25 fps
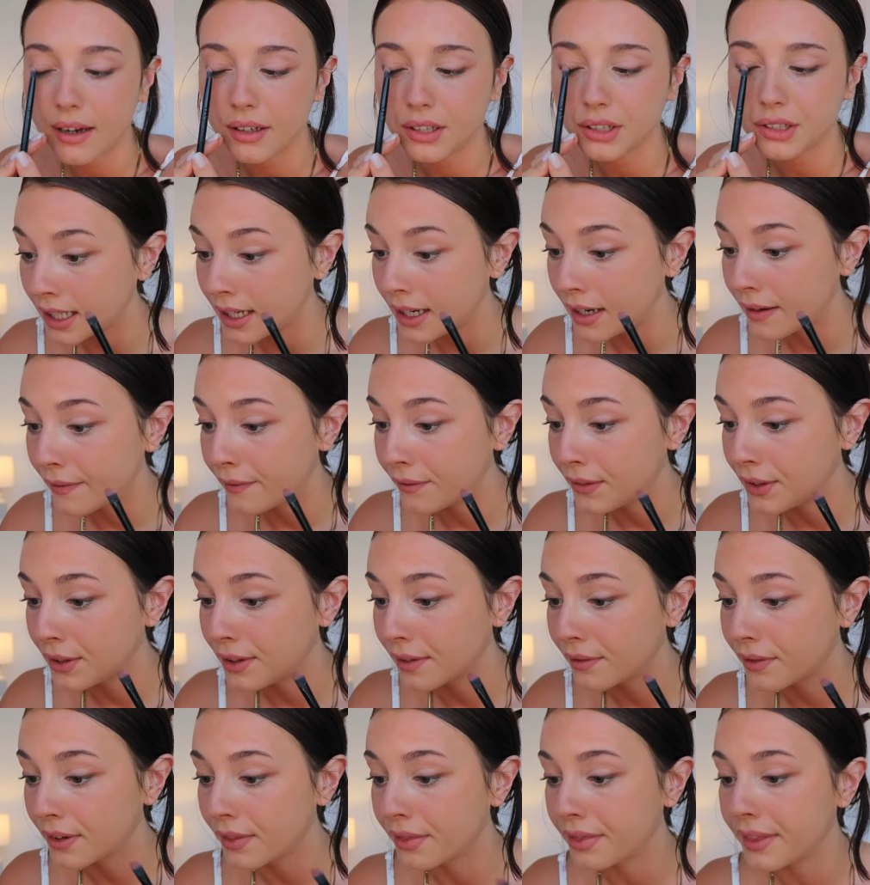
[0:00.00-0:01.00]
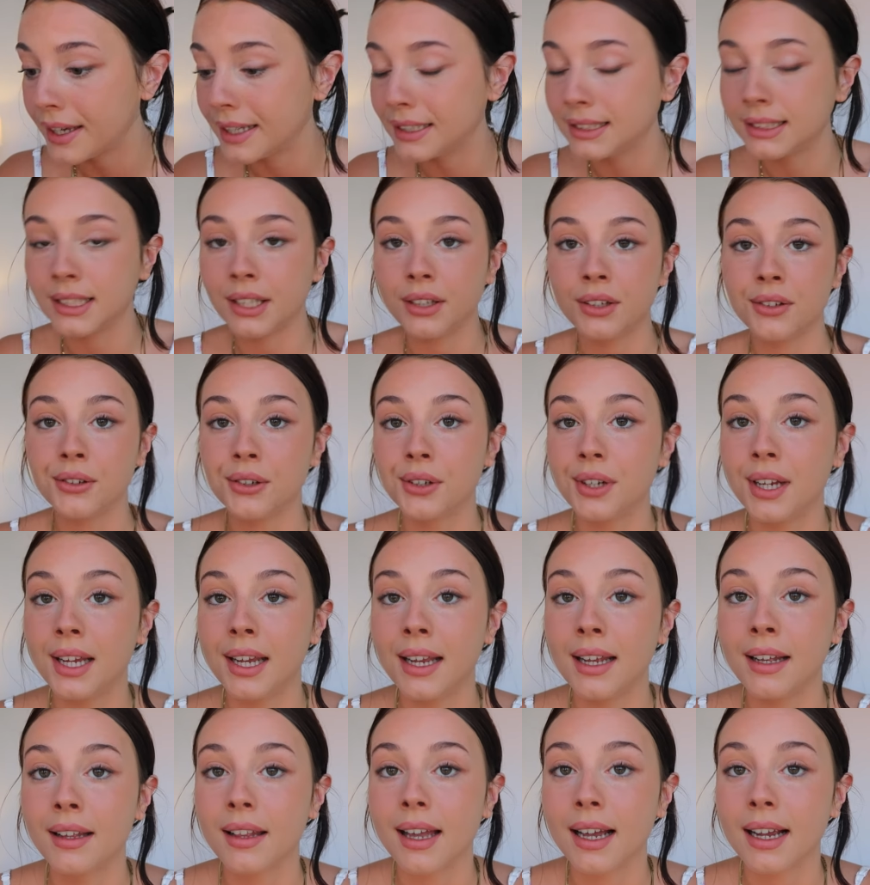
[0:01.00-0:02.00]
I just studied a few different things at
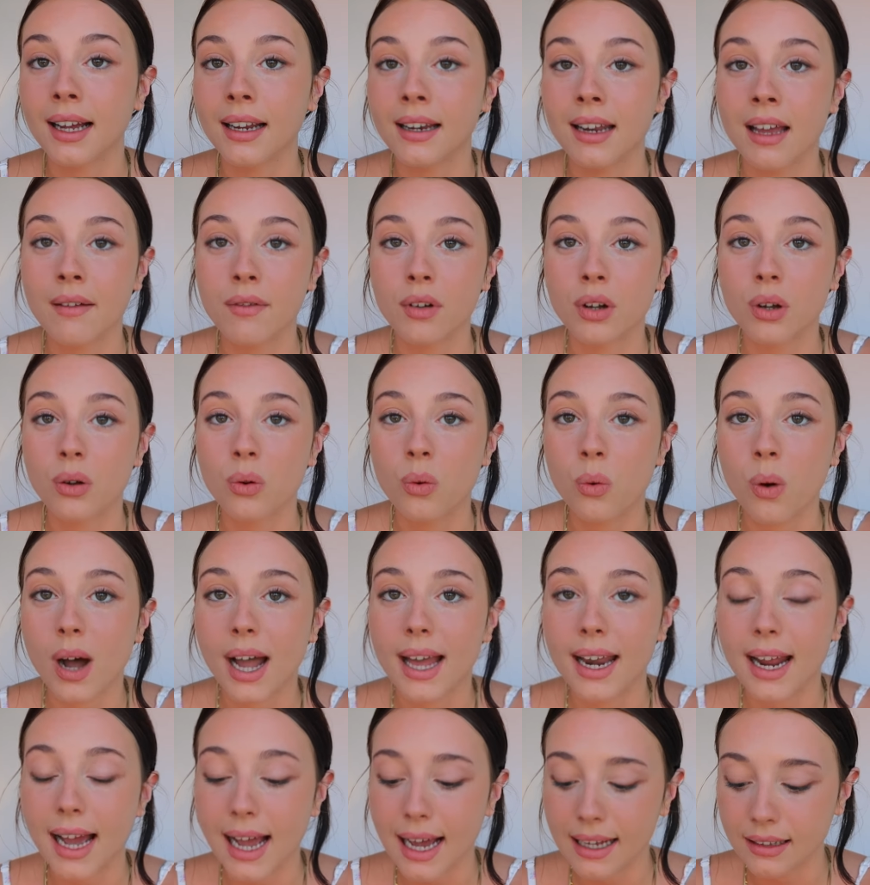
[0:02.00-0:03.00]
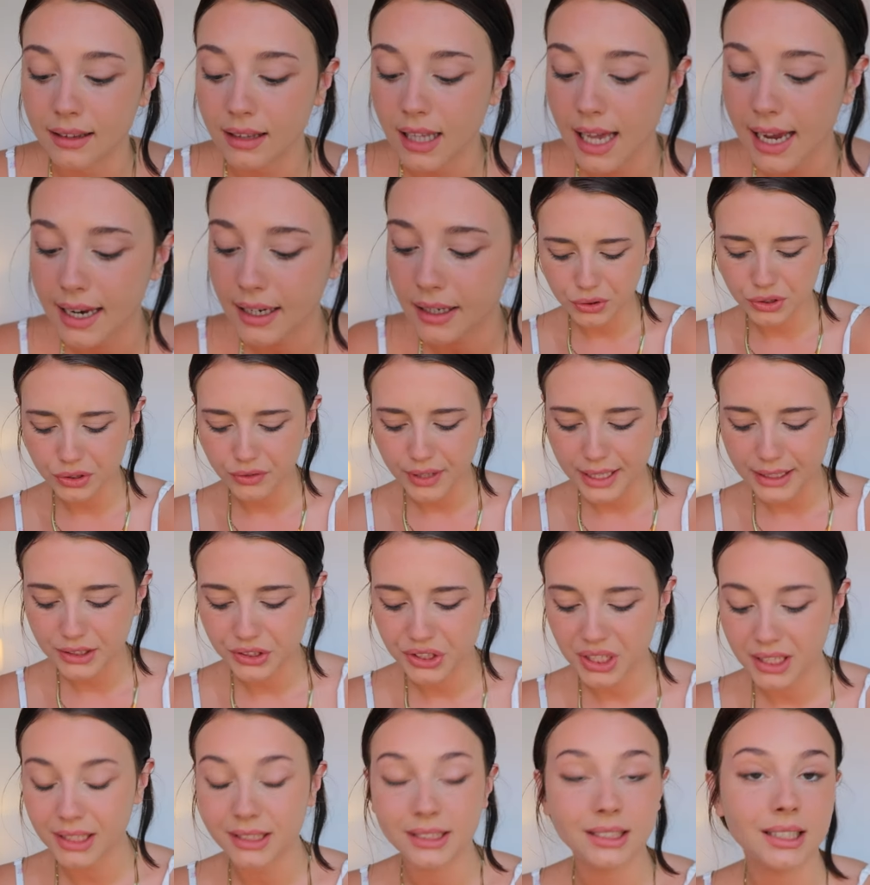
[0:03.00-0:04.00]
uni. Like, I never quite had like full
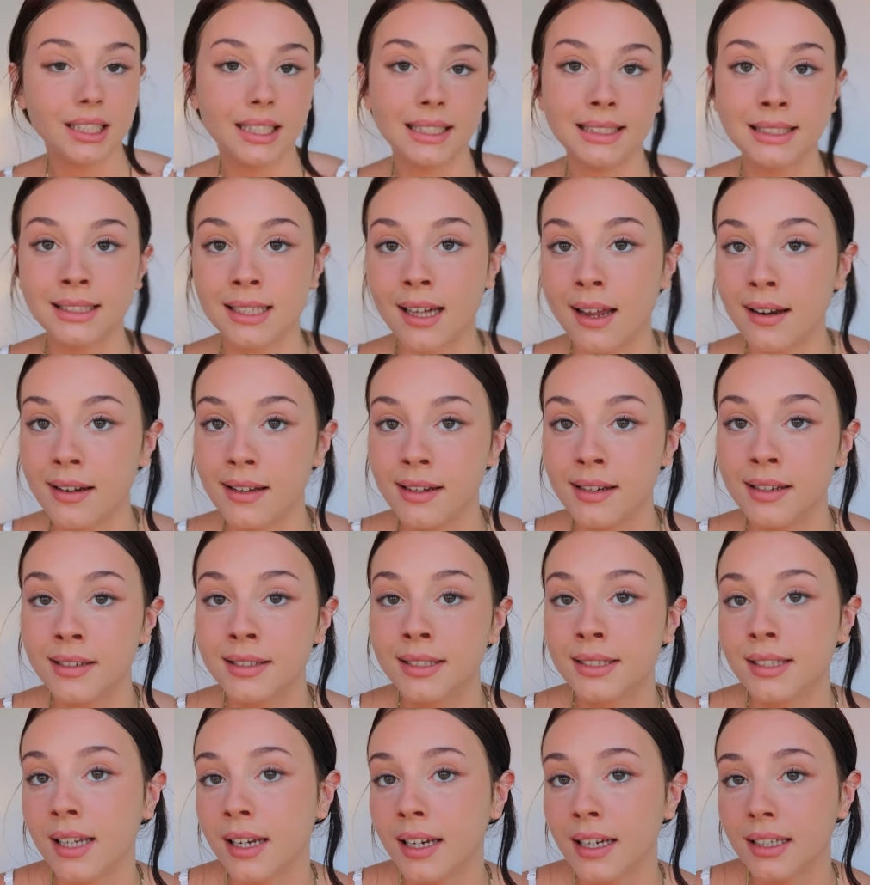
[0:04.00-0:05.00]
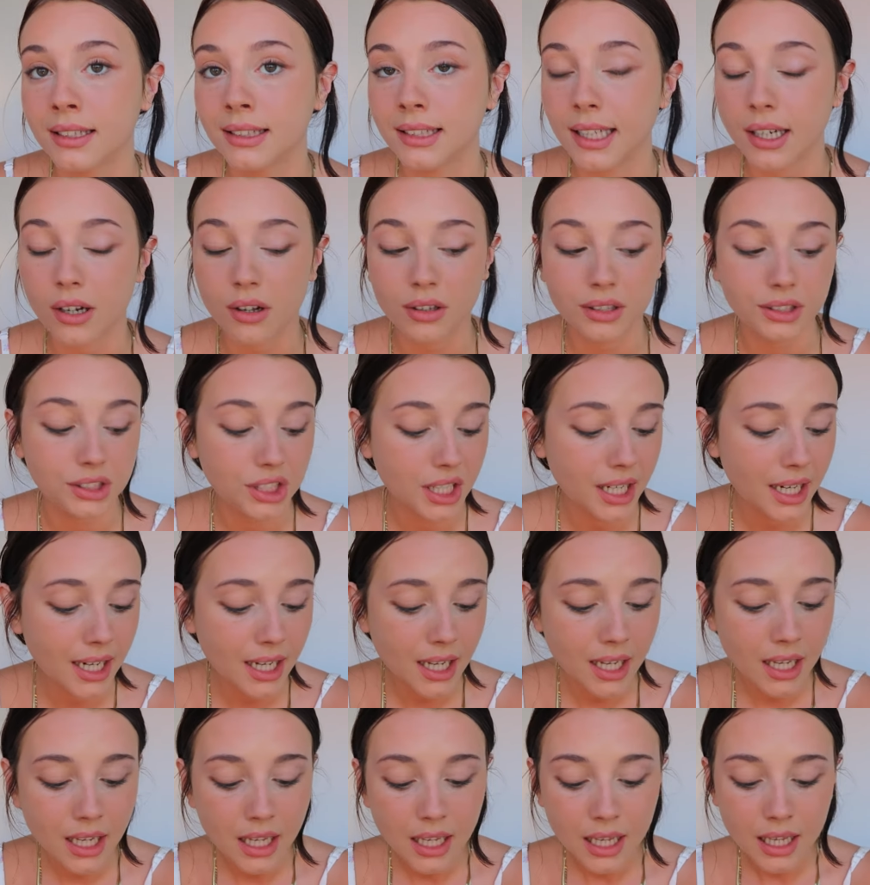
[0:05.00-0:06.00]
direction until I started studying
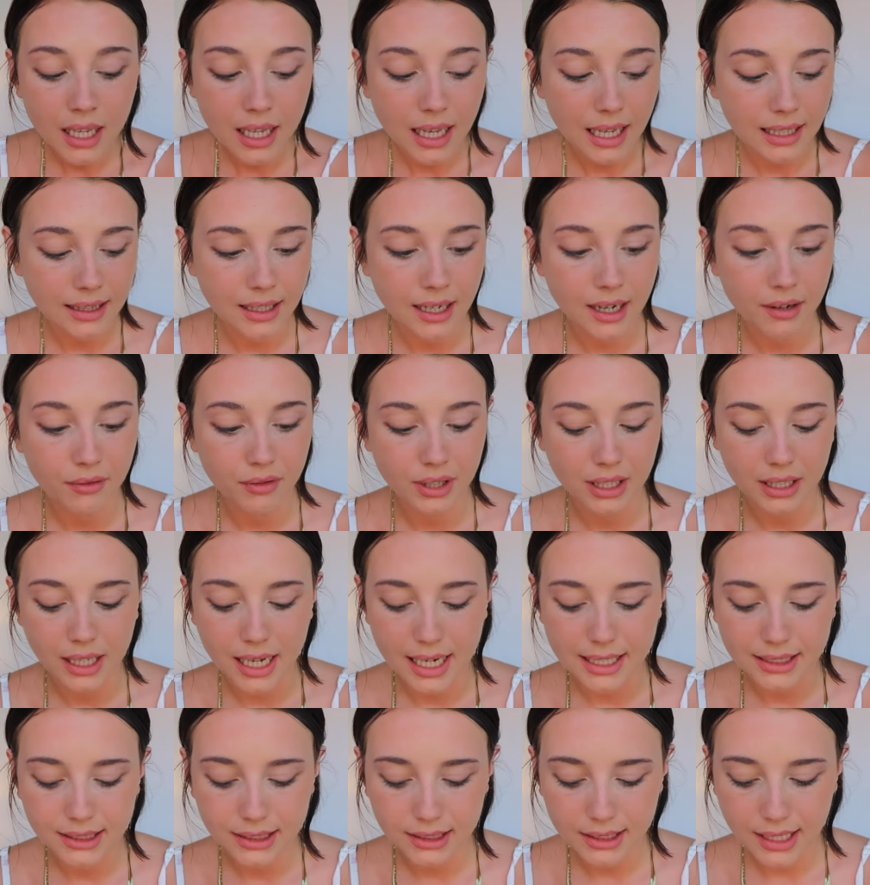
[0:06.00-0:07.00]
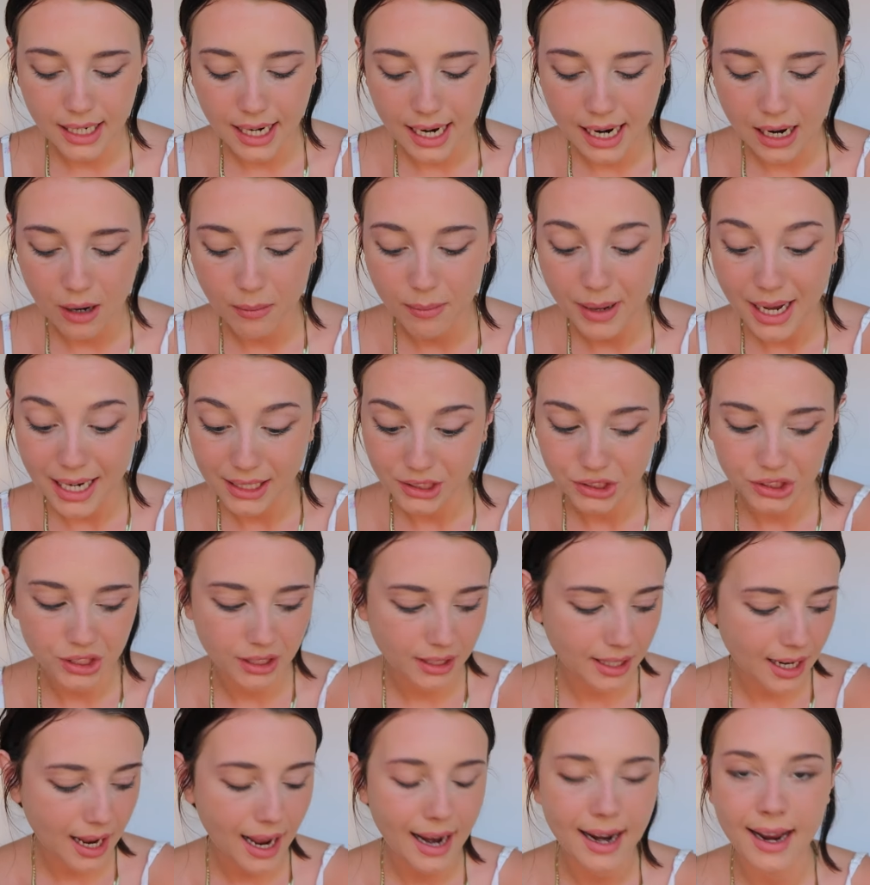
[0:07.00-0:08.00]
psychology, and then I realized how
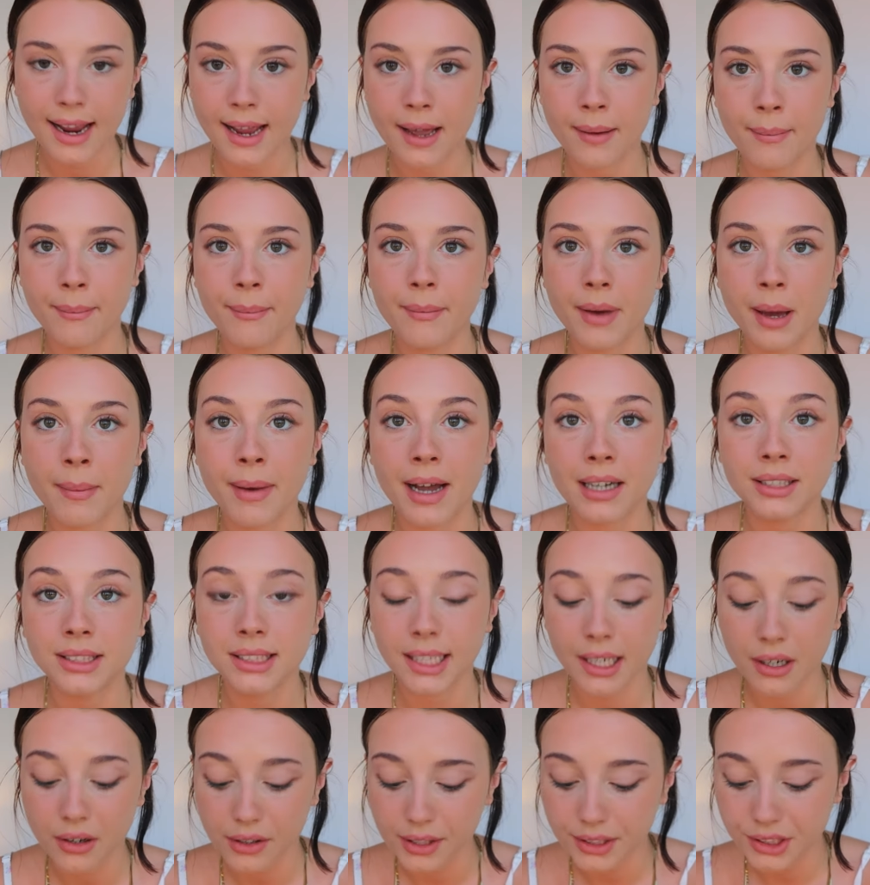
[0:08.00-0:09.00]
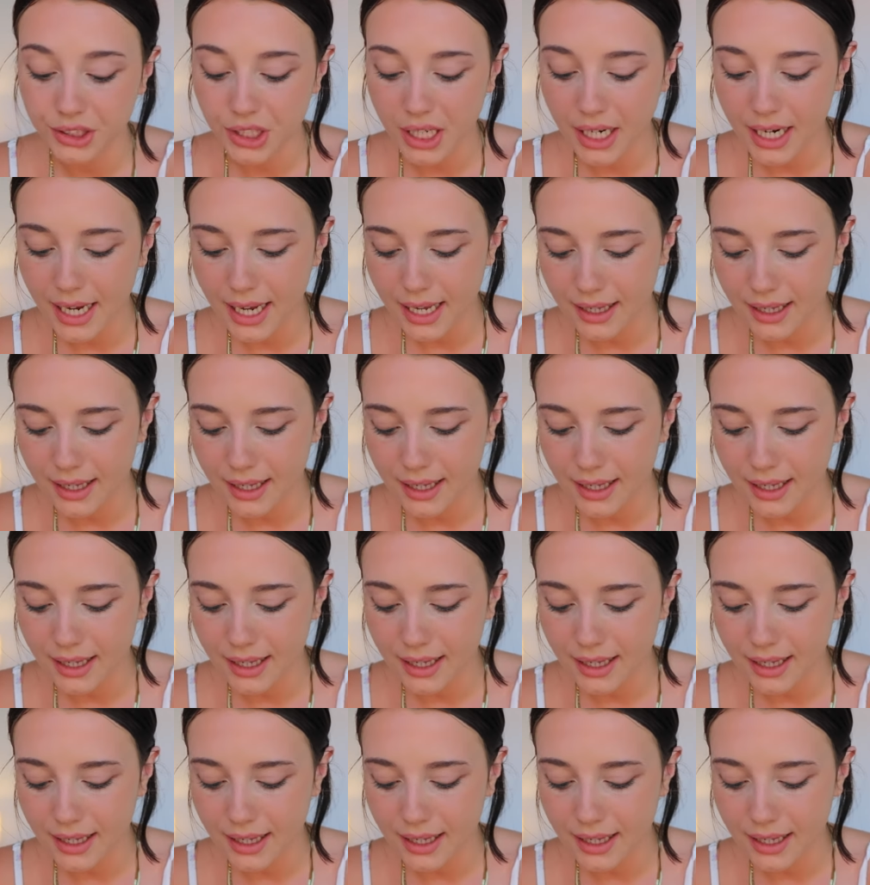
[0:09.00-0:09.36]
passionate I am about psychology.